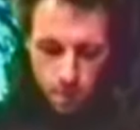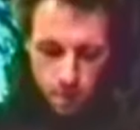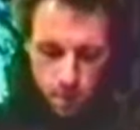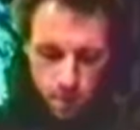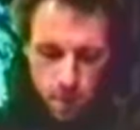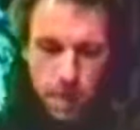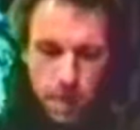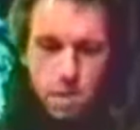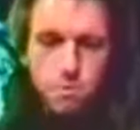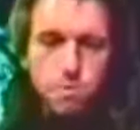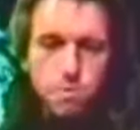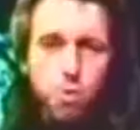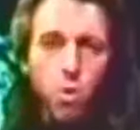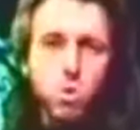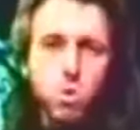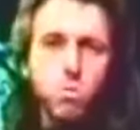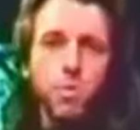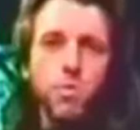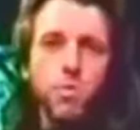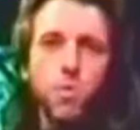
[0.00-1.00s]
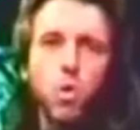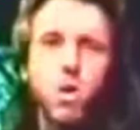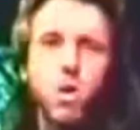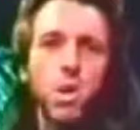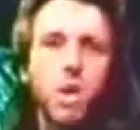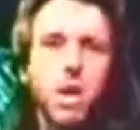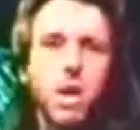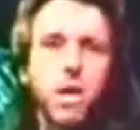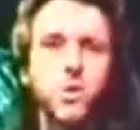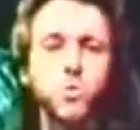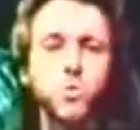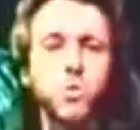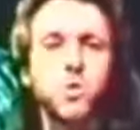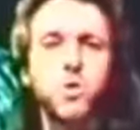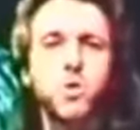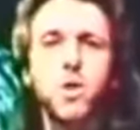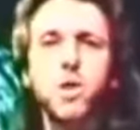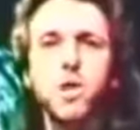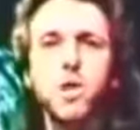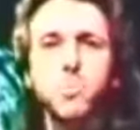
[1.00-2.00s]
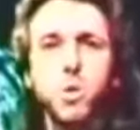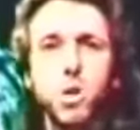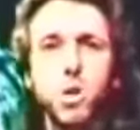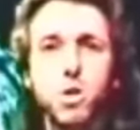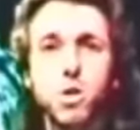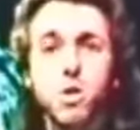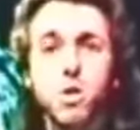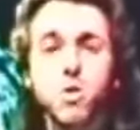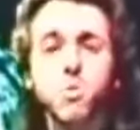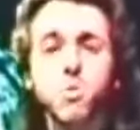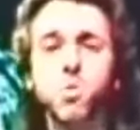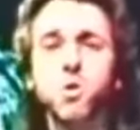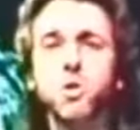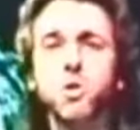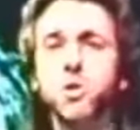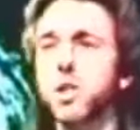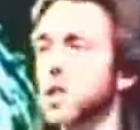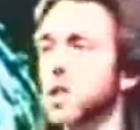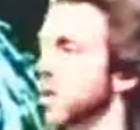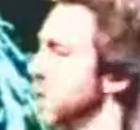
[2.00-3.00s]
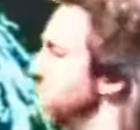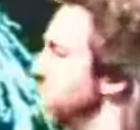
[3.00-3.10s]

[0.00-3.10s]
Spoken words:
unfold before our eyes. We're seeing them on our Earth. We're seeing